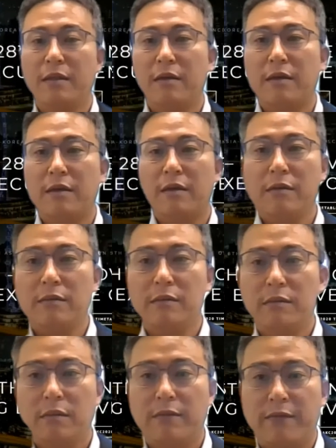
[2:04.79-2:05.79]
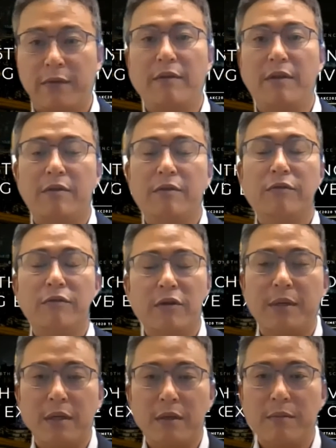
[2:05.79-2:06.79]
now very soon to
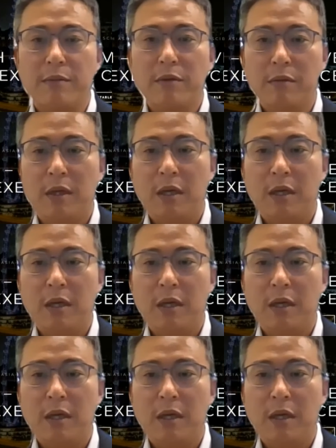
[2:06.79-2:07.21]
available.